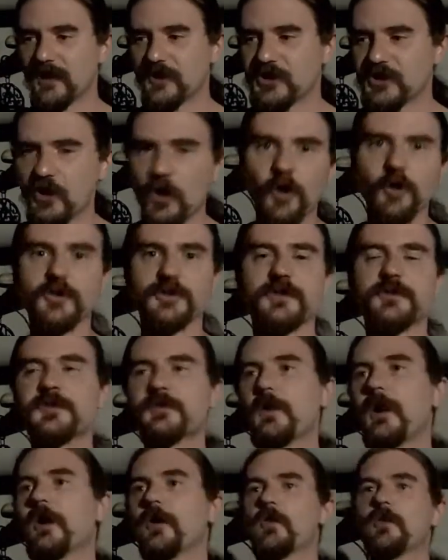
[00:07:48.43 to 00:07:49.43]
skulls and
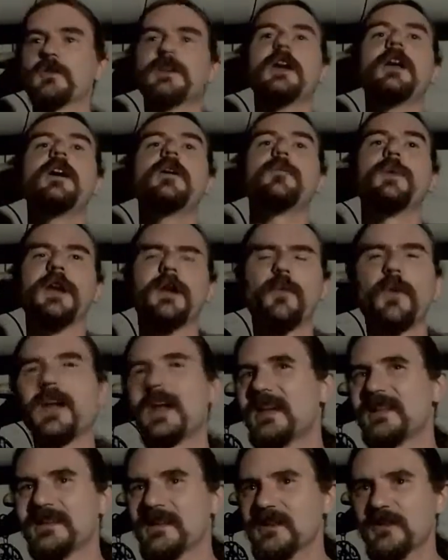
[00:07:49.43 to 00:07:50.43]
spinal cord. But anyway,
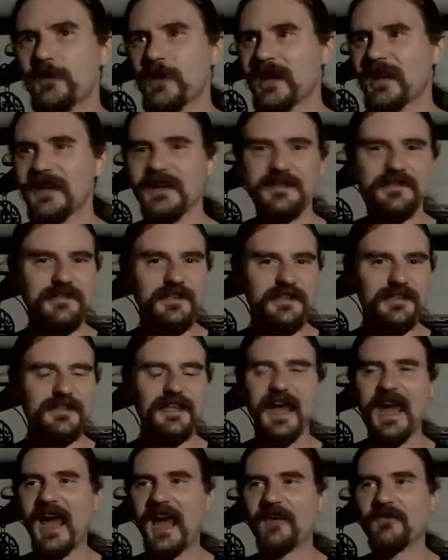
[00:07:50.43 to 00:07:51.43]
it doesn't make any sense
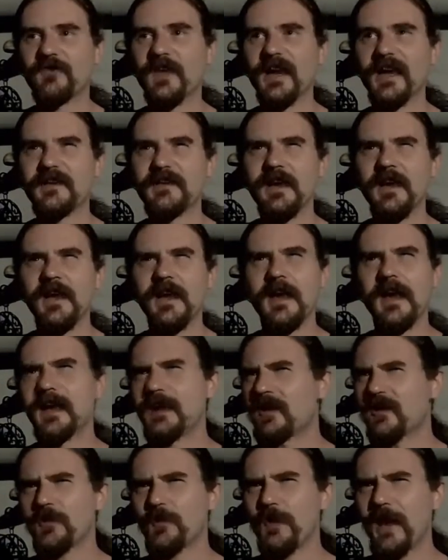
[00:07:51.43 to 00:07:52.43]
to have that.
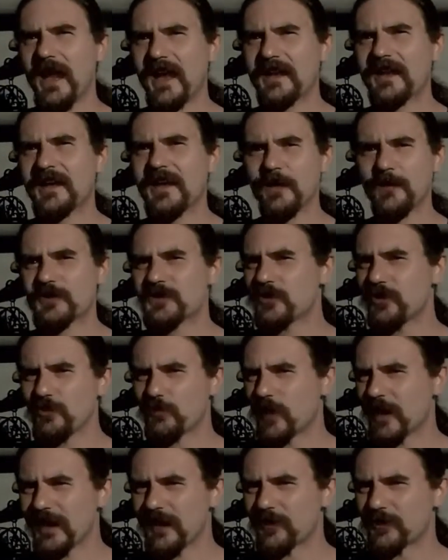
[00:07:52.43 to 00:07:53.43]
And in the pack, it came with two
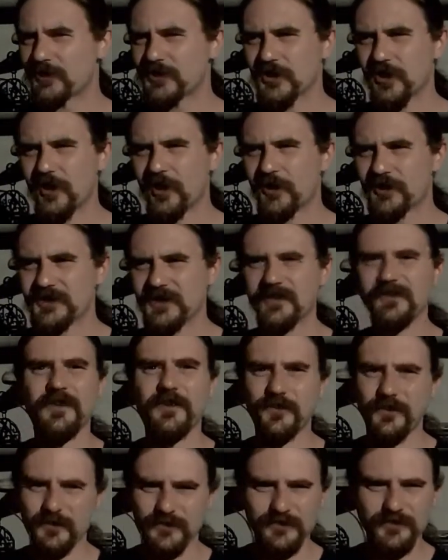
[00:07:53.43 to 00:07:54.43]
regular skulls and
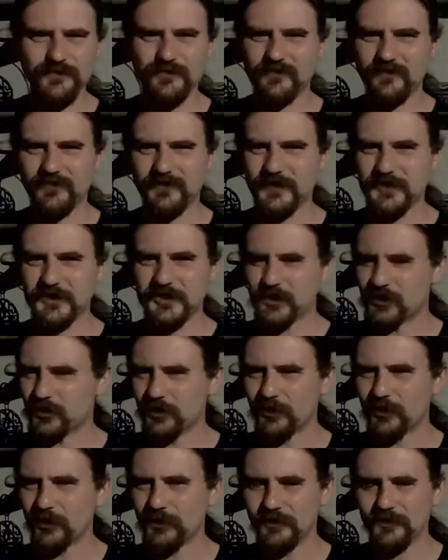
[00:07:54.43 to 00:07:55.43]
then the
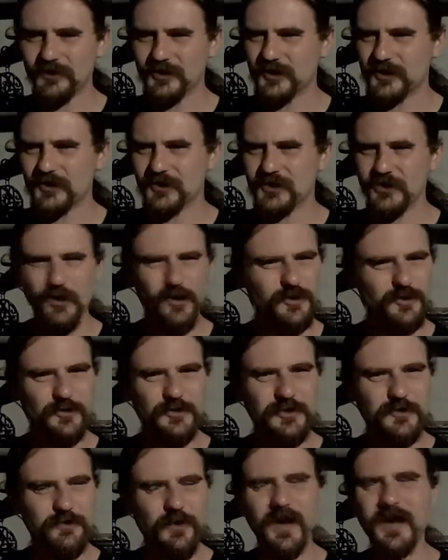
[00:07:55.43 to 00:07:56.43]
two skulls
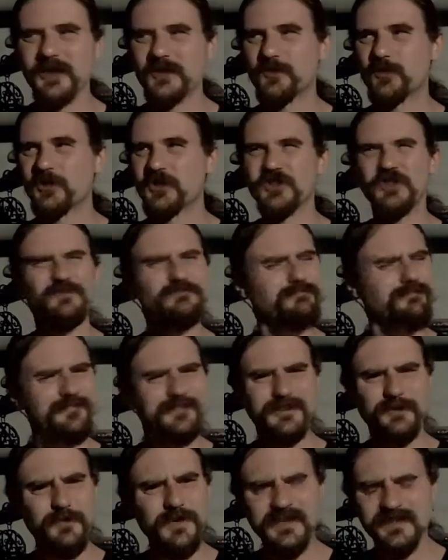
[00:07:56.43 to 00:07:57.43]
with spines, which
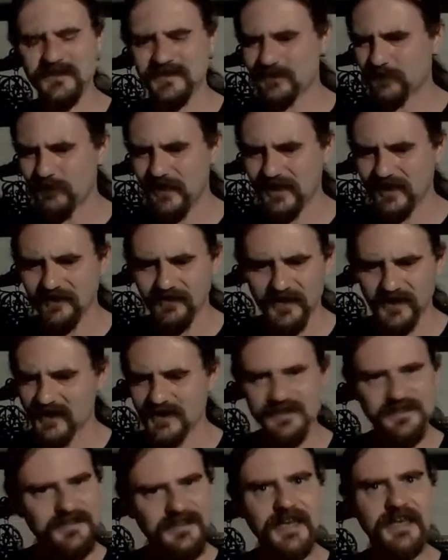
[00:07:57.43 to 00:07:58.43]
to me doesn't make a lot
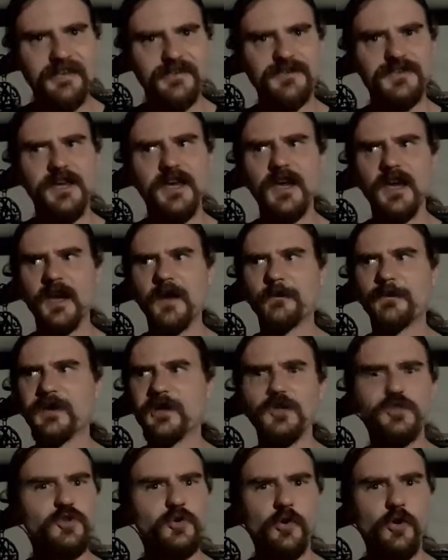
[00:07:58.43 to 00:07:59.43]
of sense,
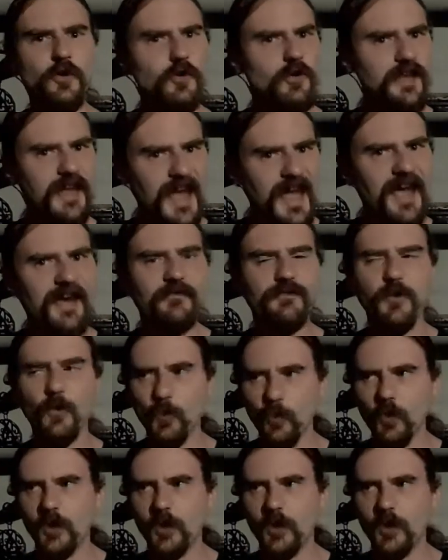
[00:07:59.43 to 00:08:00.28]
because you can only have the